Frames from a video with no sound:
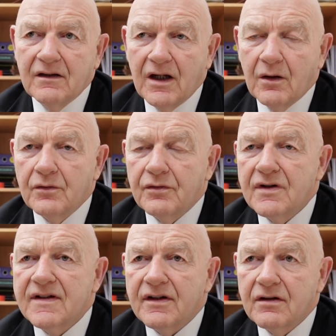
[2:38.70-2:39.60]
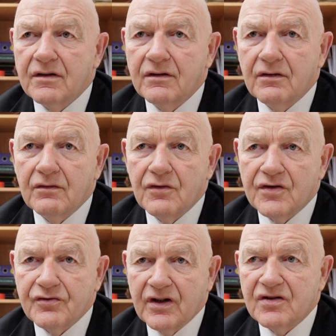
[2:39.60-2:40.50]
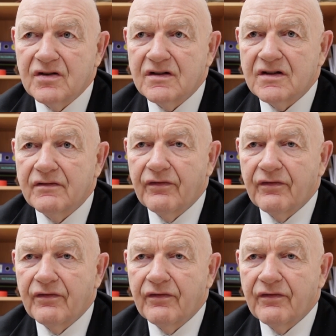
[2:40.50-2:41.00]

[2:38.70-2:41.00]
Now, there is certain restrictions.